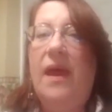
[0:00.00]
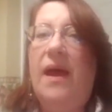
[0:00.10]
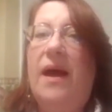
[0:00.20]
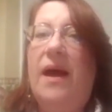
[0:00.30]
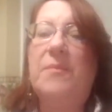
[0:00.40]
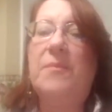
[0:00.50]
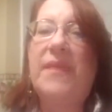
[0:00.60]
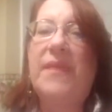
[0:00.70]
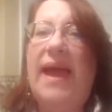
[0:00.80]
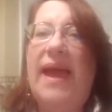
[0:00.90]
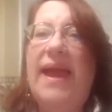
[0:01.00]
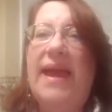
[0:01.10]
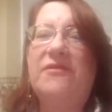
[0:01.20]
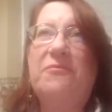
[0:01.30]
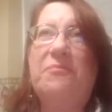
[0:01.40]
I
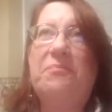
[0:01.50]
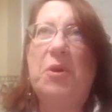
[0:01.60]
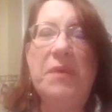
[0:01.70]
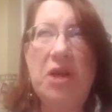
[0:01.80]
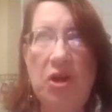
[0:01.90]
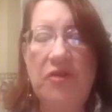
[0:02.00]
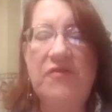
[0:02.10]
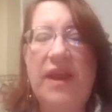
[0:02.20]
have permanent nerve